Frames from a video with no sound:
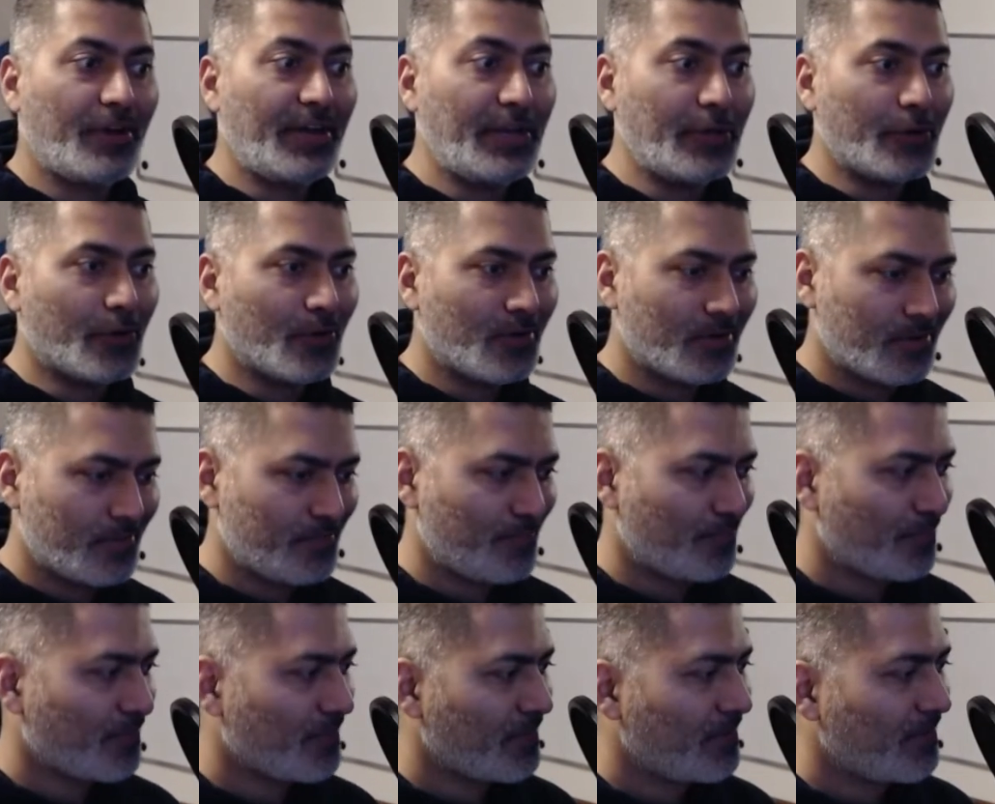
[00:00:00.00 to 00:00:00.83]
video
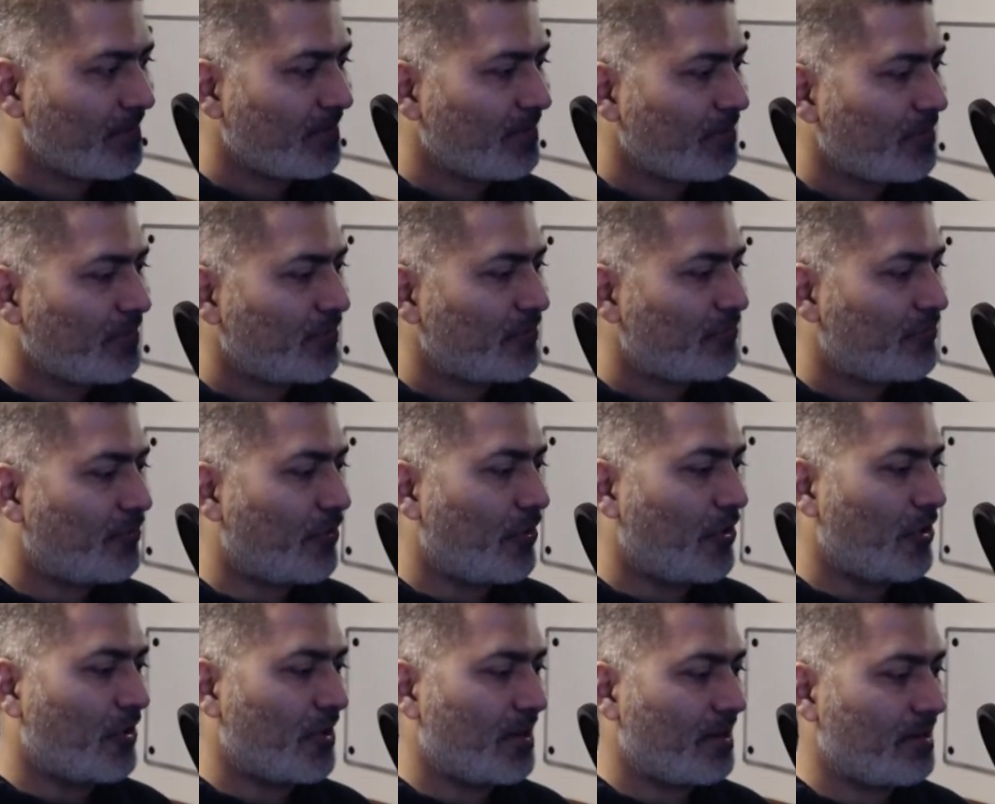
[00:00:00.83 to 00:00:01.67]

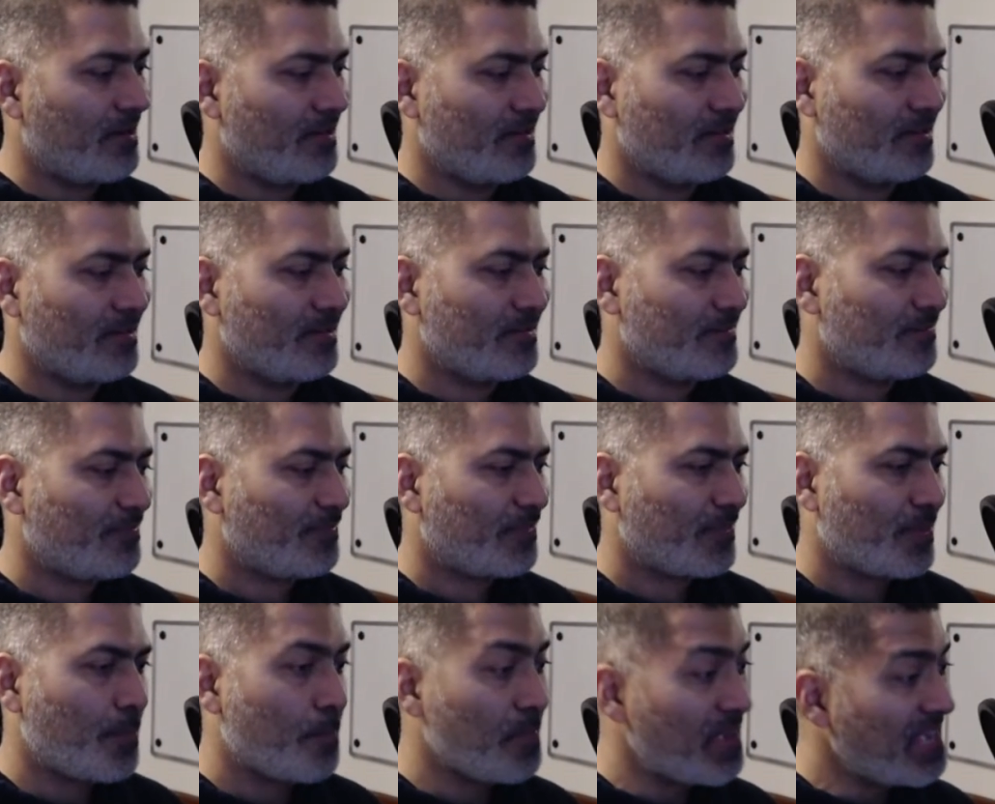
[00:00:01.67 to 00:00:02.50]
for
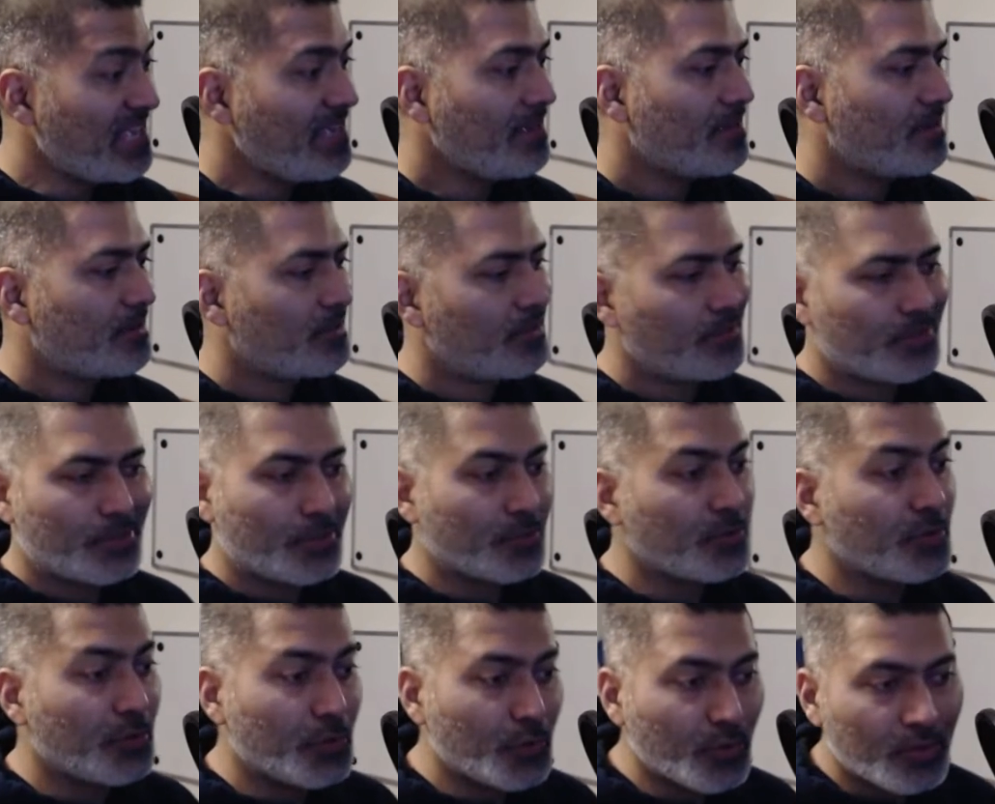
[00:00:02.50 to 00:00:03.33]
me
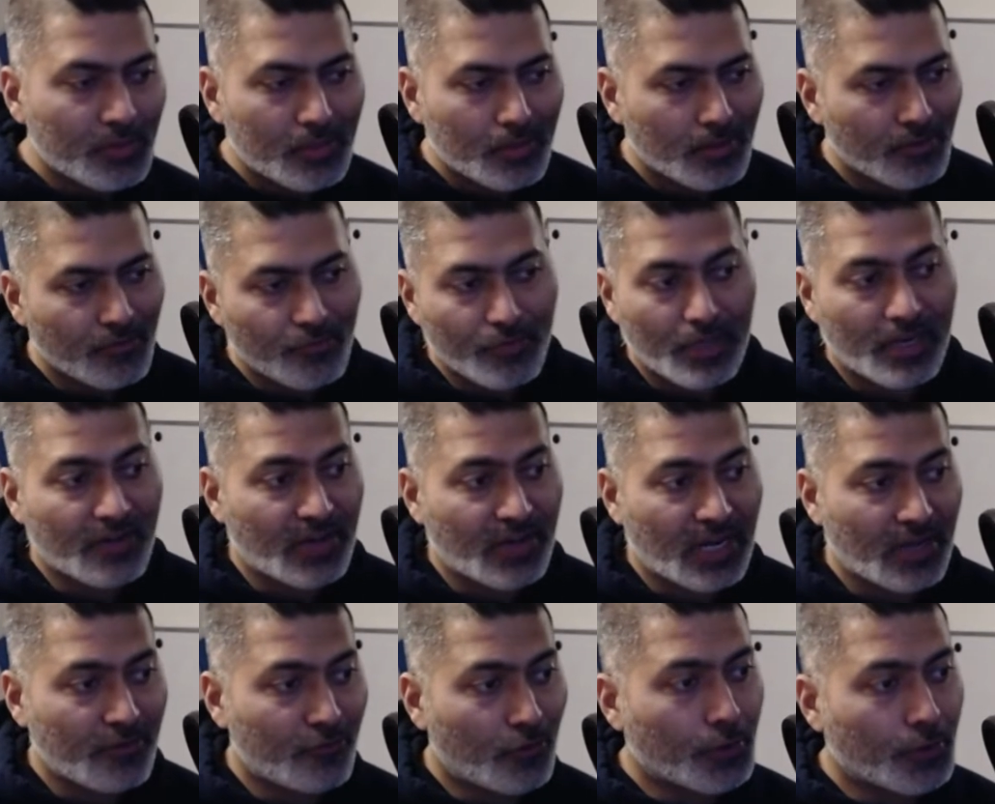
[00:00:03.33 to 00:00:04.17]
to use
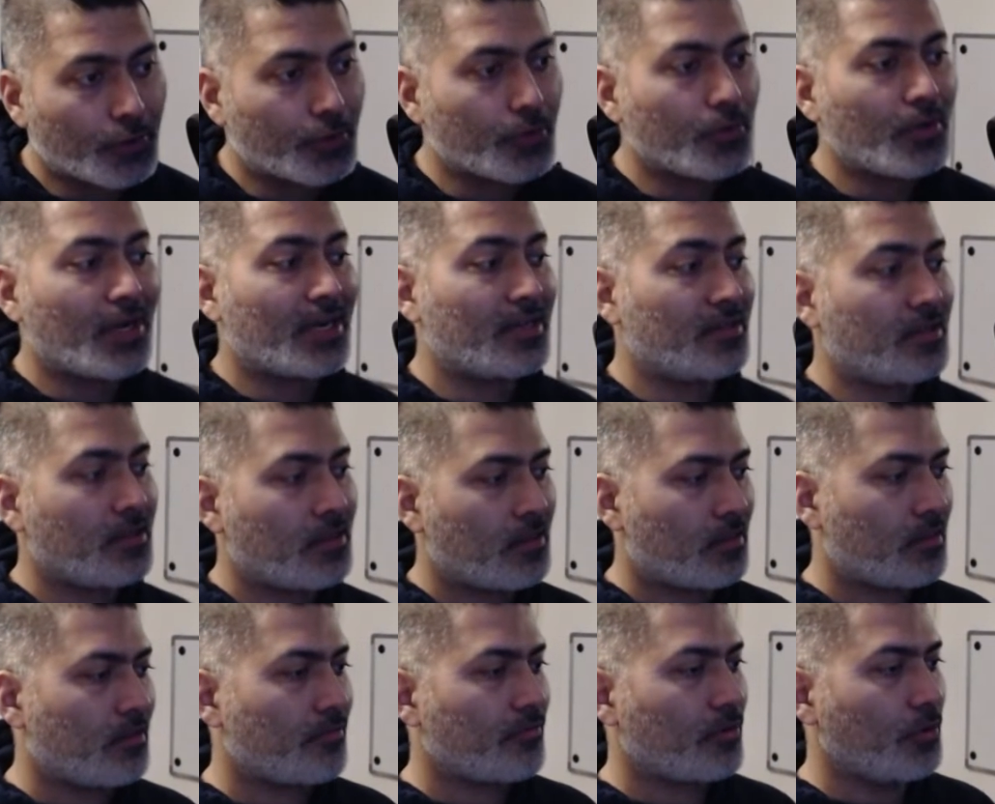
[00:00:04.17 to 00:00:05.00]
wherever I want to. And
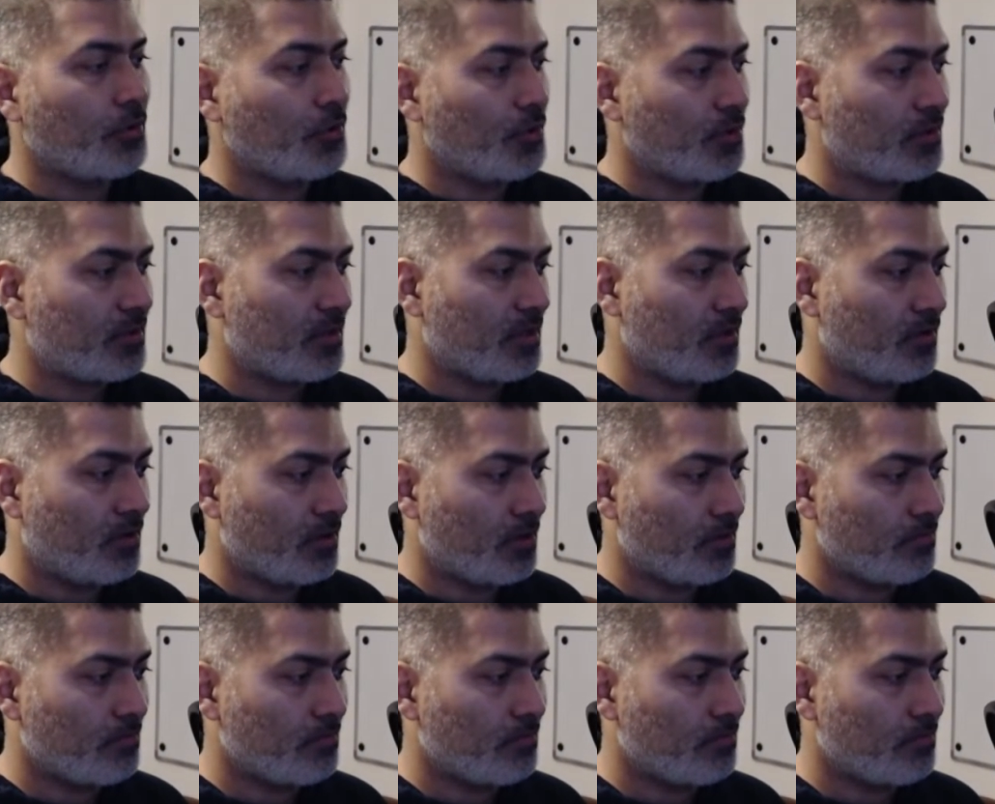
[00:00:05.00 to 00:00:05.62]
this is, of course,